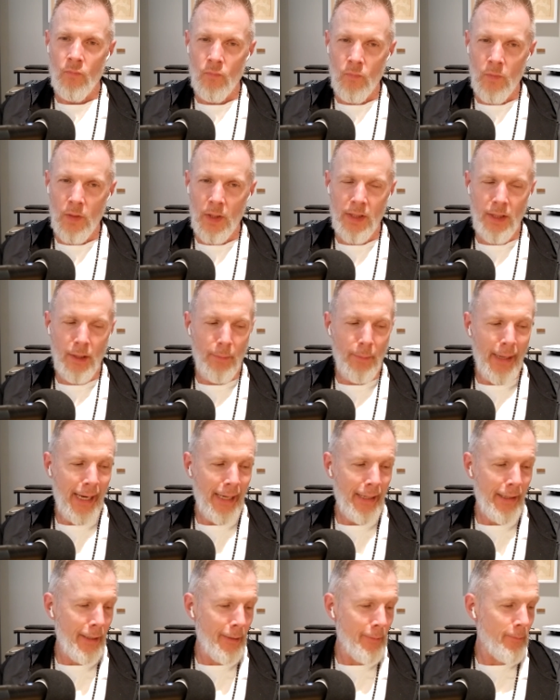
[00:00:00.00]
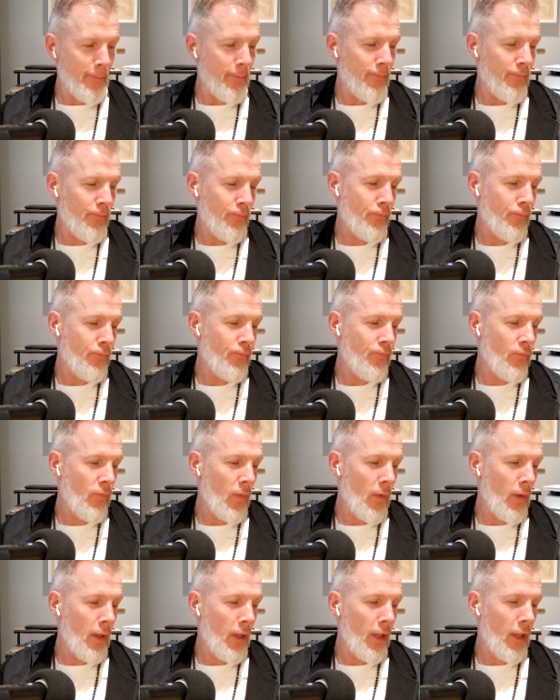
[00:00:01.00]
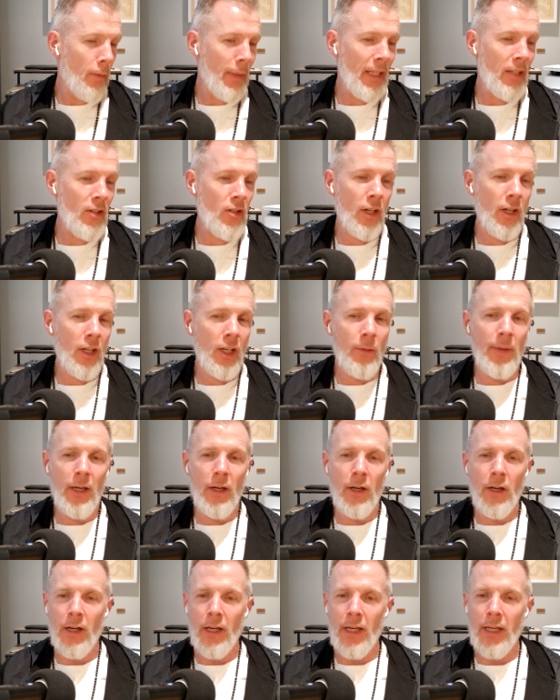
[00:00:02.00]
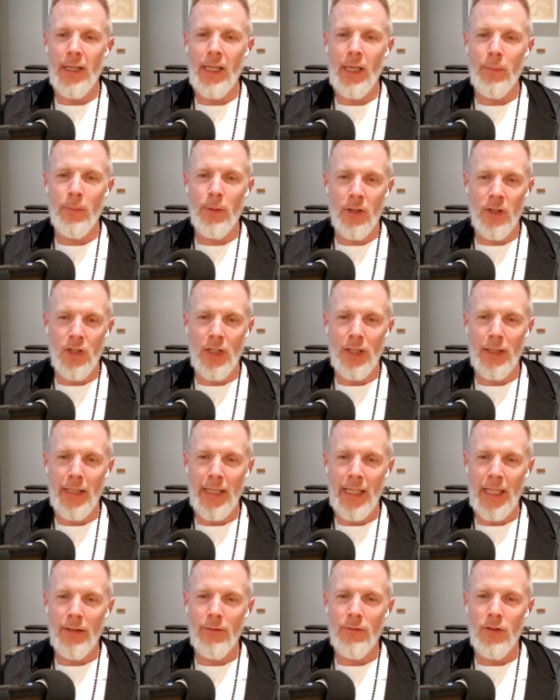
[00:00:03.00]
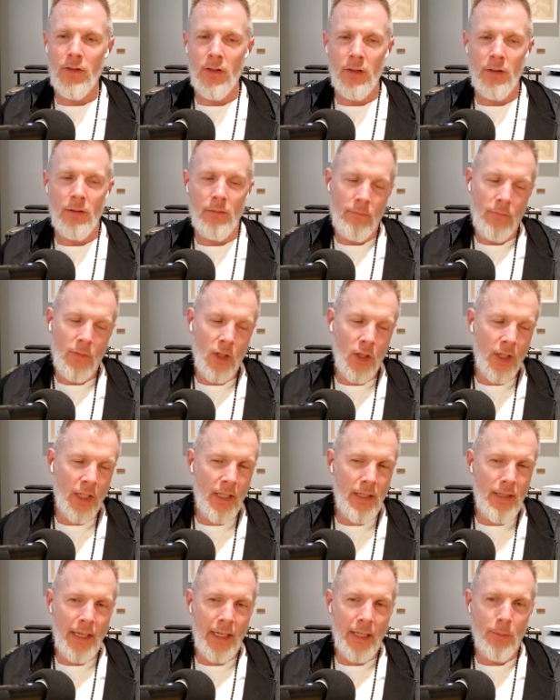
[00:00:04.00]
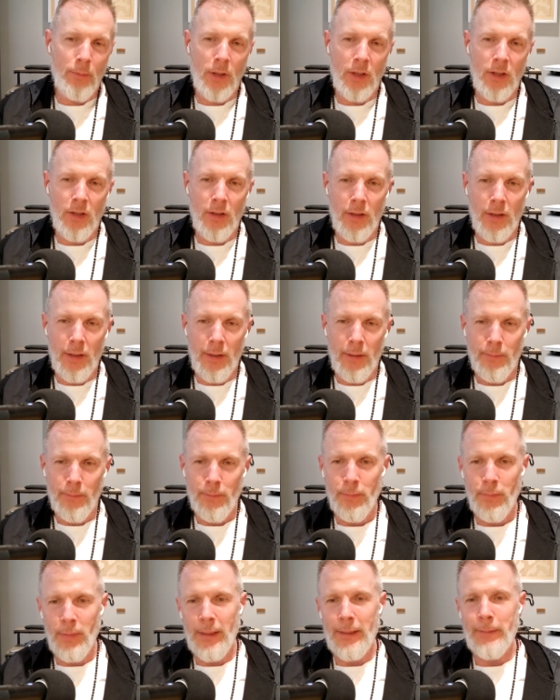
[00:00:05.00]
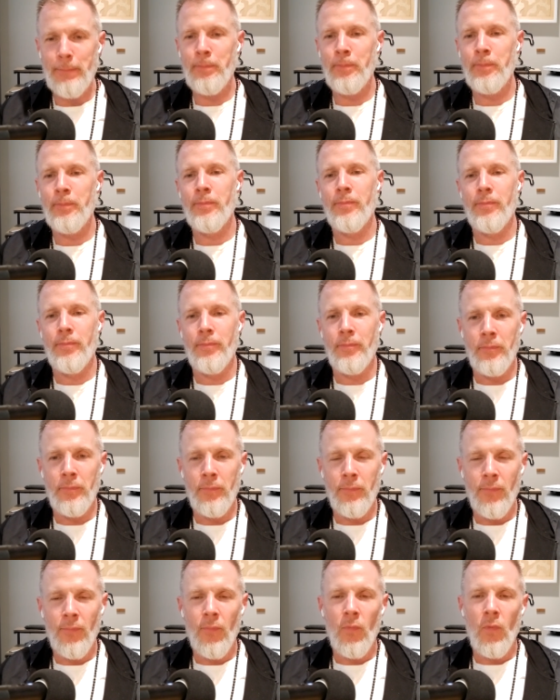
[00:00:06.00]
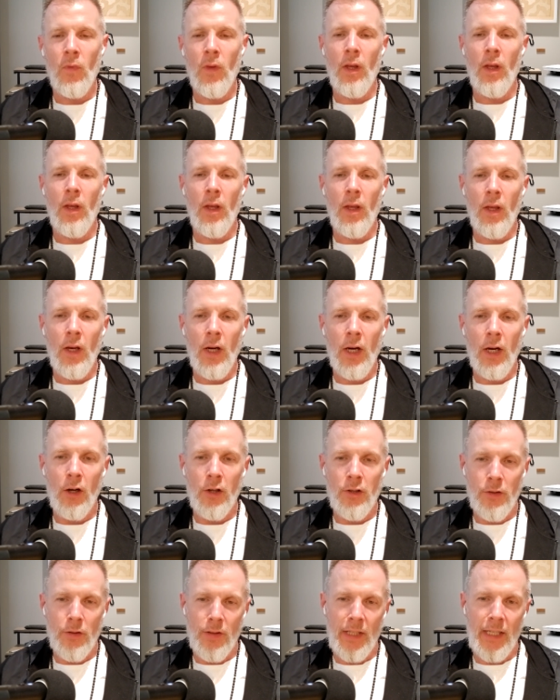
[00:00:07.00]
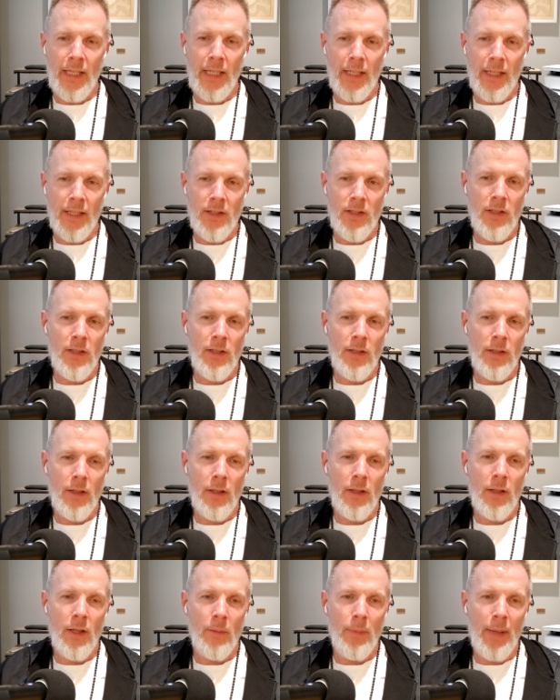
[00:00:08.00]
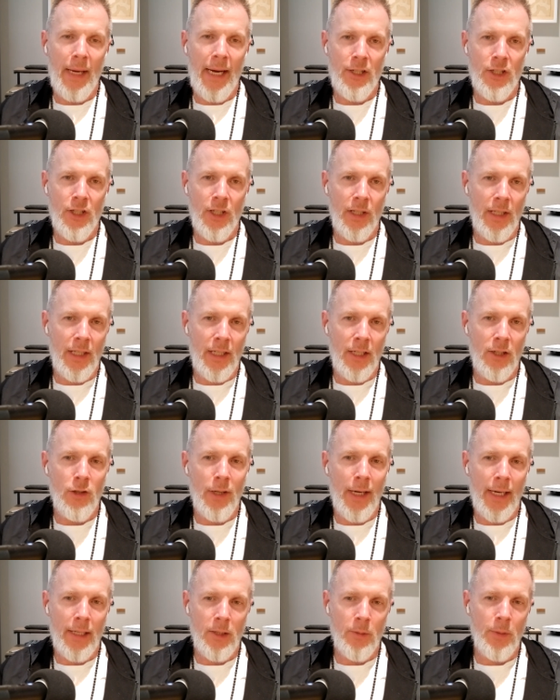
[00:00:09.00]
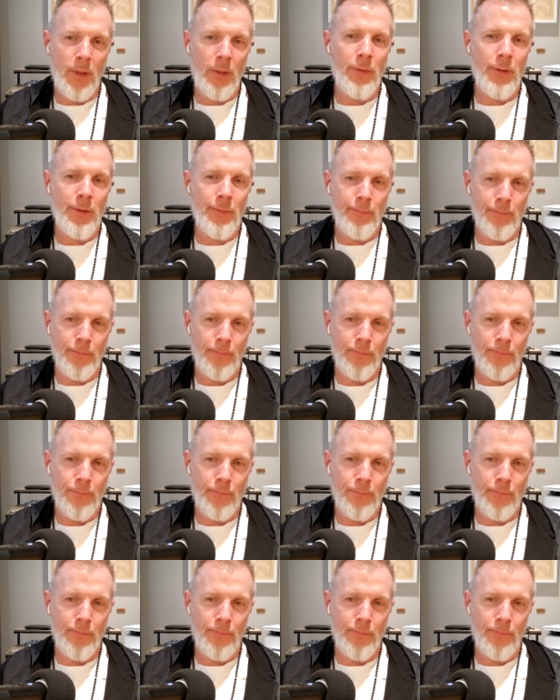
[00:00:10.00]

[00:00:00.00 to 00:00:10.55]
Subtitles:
It's a magnet. It means you're going to be hurt. A key person leaves, you're going to take it personally. But I also think it's the passion that attracts people.